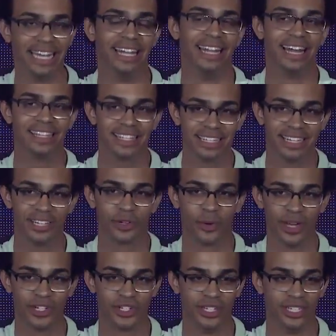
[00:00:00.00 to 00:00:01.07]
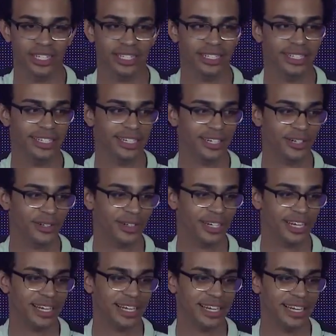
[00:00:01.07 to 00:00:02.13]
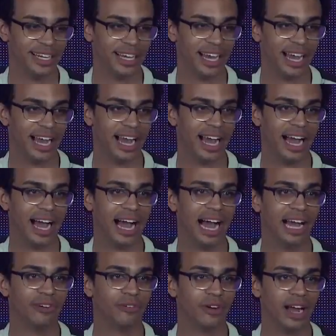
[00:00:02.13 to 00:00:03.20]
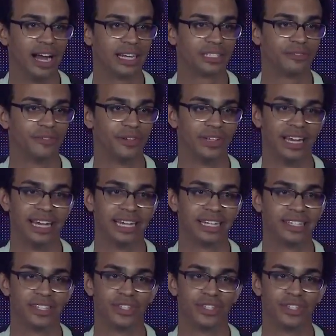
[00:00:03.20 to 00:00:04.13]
That's a good question. You know, uh, I rocked for like,